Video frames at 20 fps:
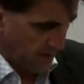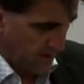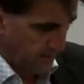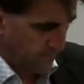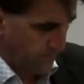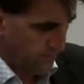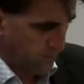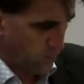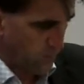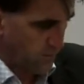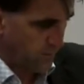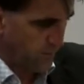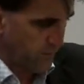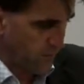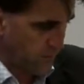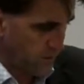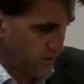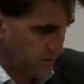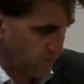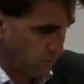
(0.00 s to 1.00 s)
for the
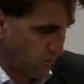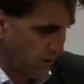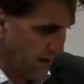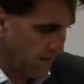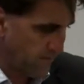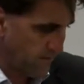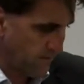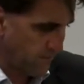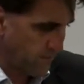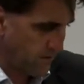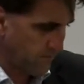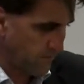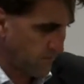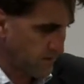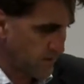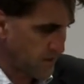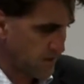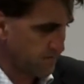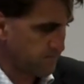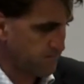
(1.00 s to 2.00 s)
first wave of
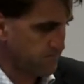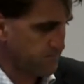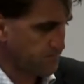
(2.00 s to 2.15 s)
Ripplers.